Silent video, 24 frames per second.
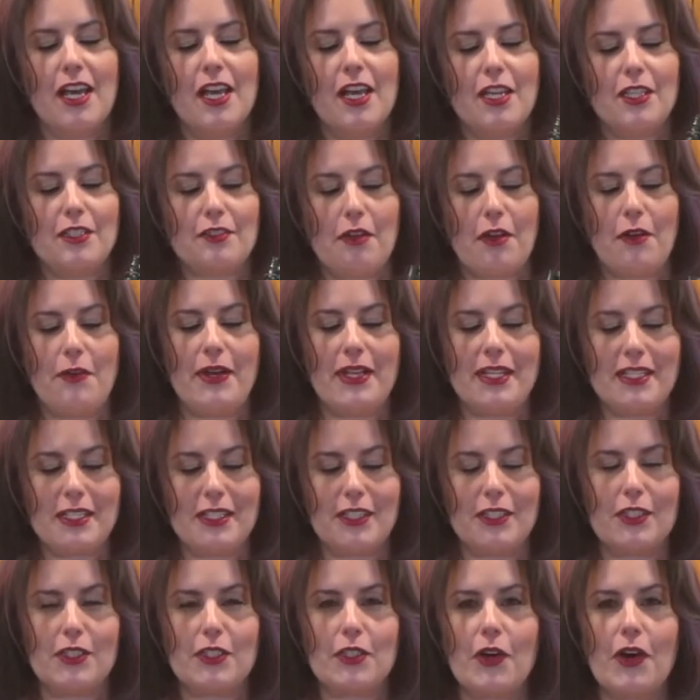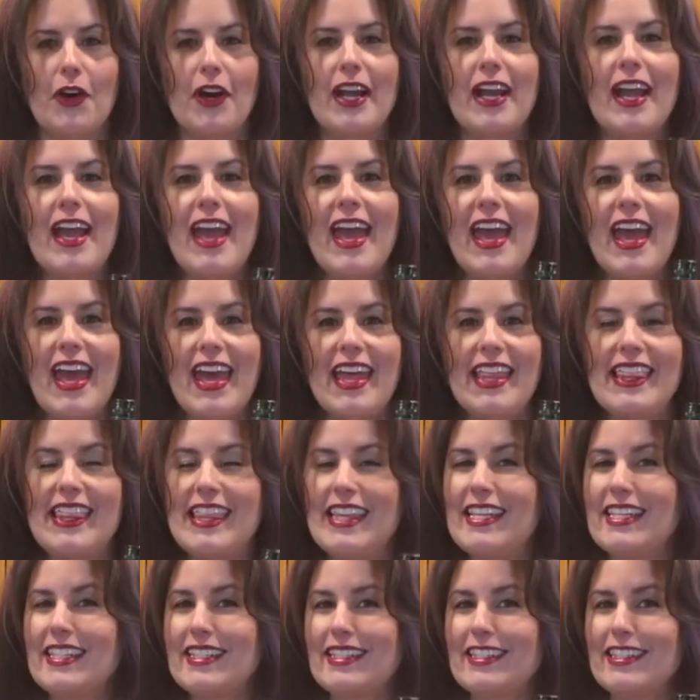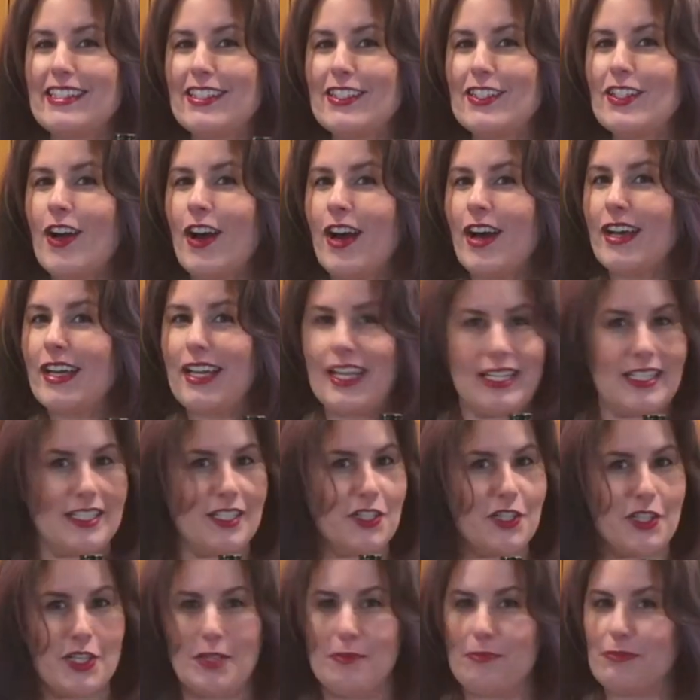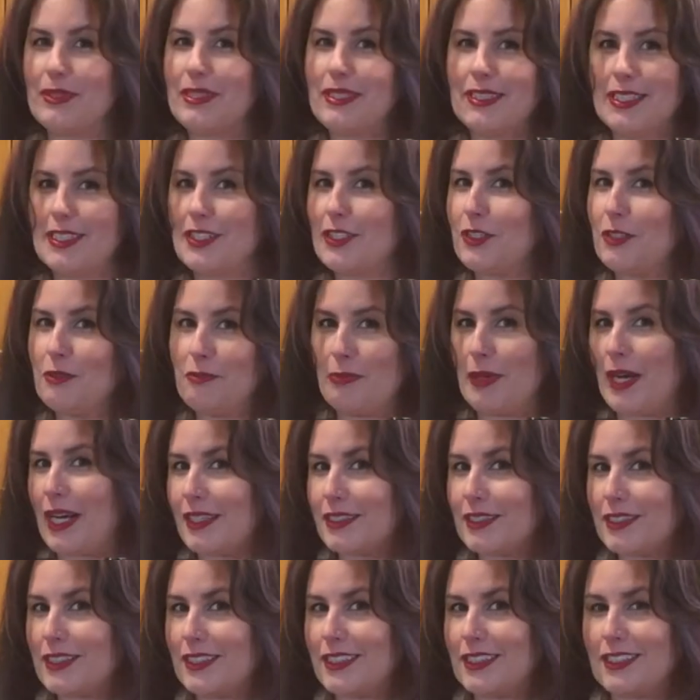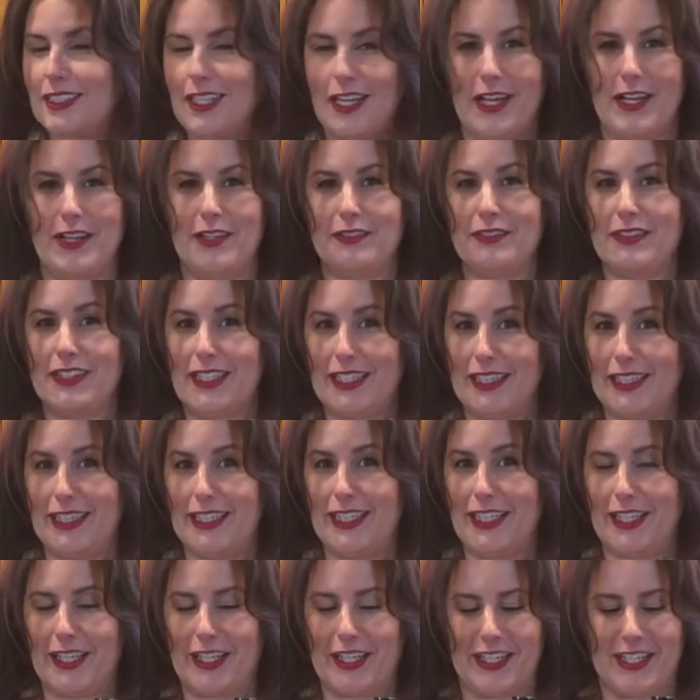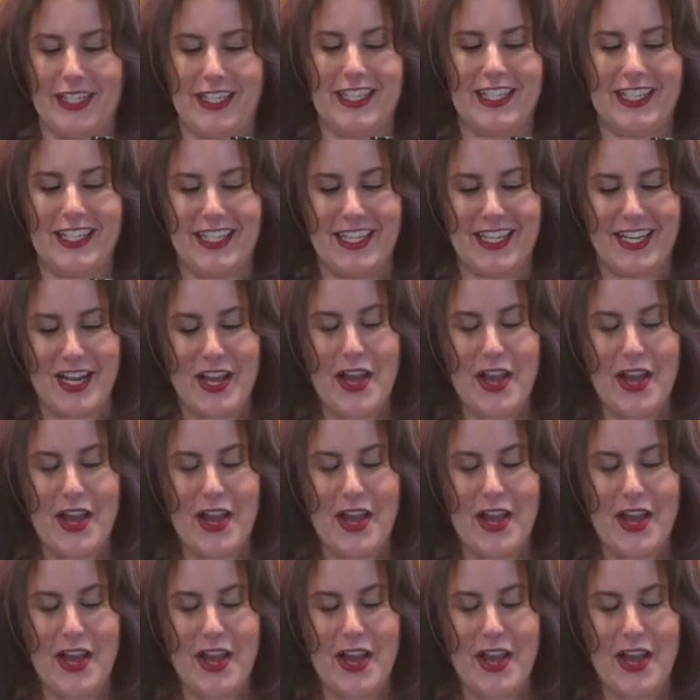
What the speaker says: So I went to the store and this is not a cheap little bottle of liquor.